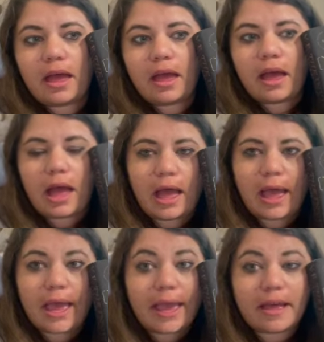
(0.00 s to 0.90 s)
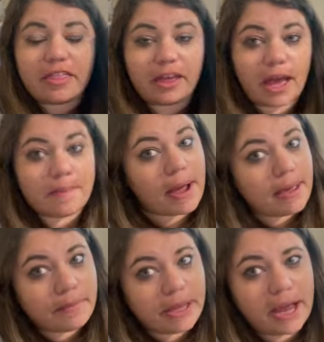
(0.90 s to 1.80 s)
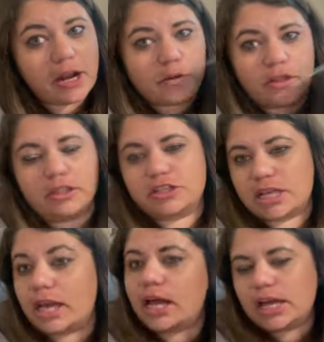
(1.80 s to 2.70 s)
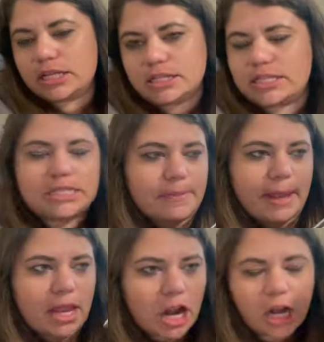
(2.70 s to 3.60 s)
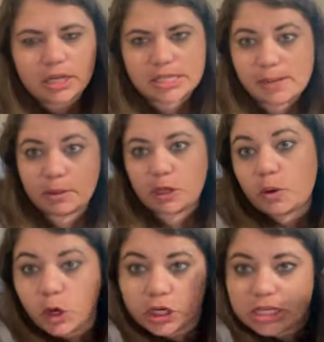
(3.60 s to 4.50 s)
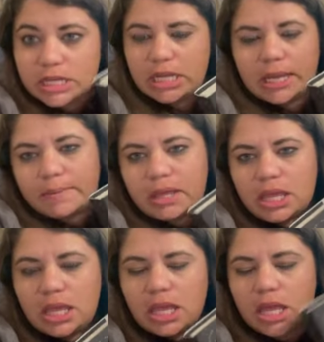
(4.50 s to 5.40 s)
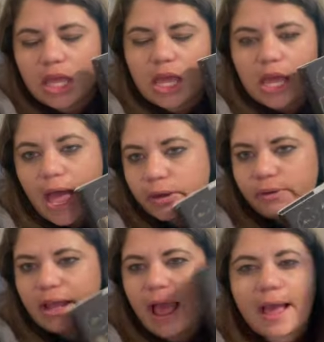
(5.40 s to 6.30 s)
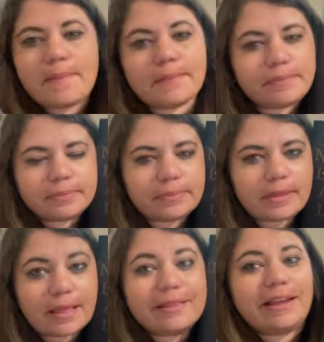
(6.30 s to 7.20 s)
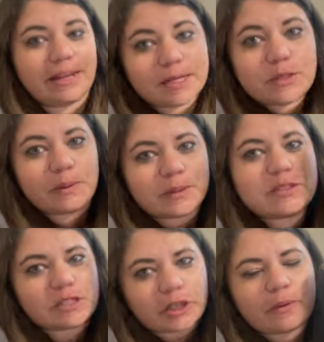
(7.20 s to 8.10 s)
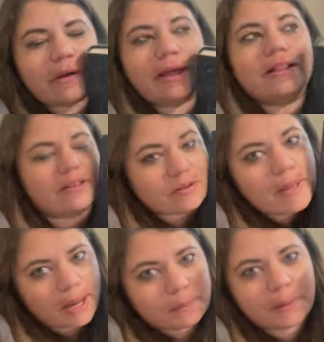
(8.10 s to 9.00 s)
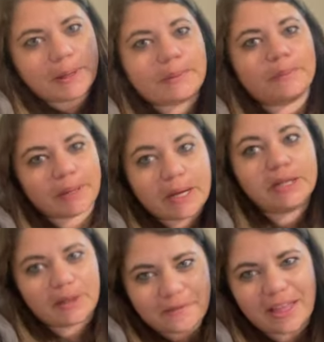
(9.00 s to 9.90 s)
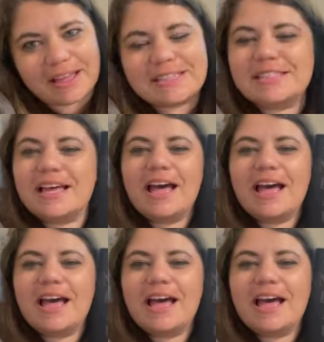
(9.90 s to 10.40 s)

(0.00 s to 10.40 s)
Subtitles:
I think I might be. I know that there's like a debate on Team Luke or Team Henry. I'm leaning towards Luke. I love a bad boy. We all know this.